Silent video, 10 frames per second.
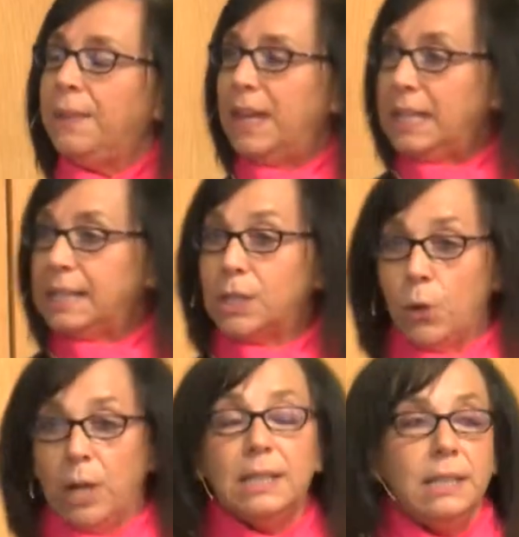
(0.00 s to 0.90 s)
that he's
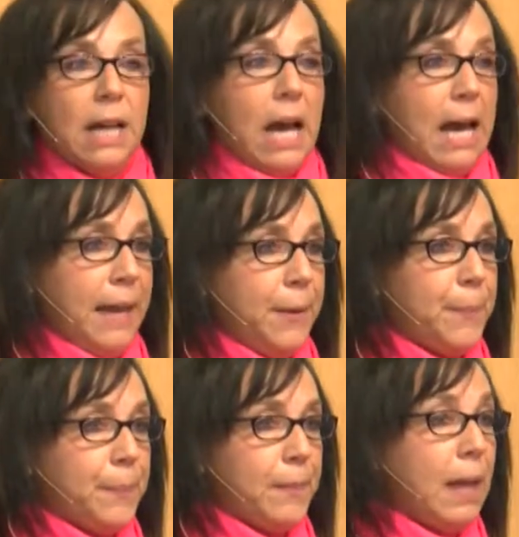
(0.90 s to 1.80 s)
going to die
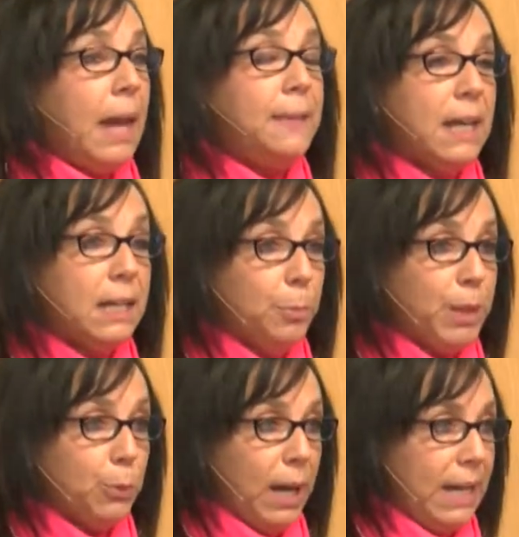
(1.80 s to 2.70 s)
and that he'll
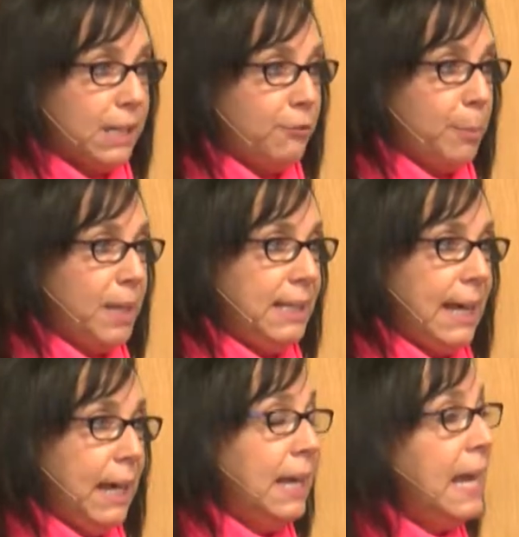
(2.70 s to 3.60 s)
be raised from the
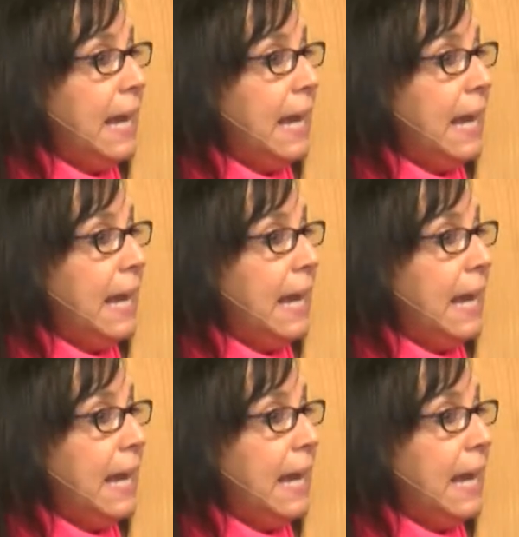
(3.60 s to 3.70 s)
dead.